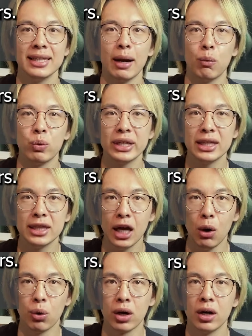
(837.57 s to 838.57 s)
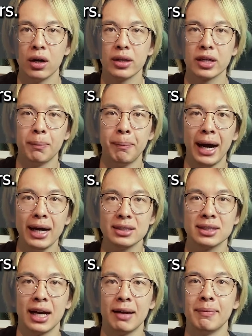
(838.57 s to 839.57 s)
that we lower the compile
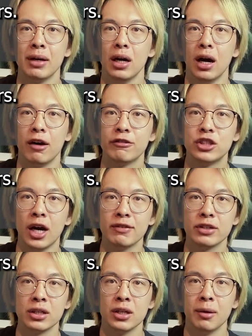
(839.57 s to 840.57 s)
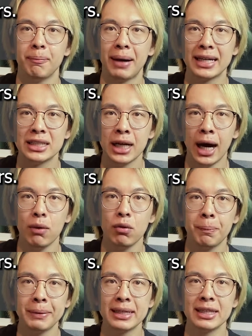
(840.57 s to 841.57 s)
time of Java by not
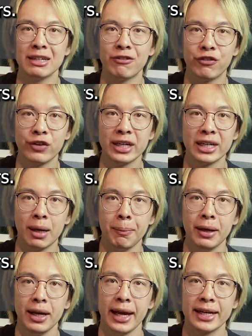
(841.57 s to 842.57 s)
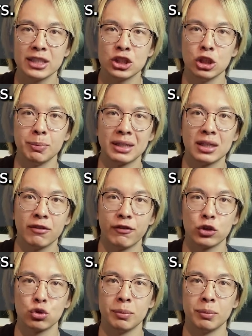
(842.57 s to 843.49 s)
repeatedly freeing up and consuming the virtual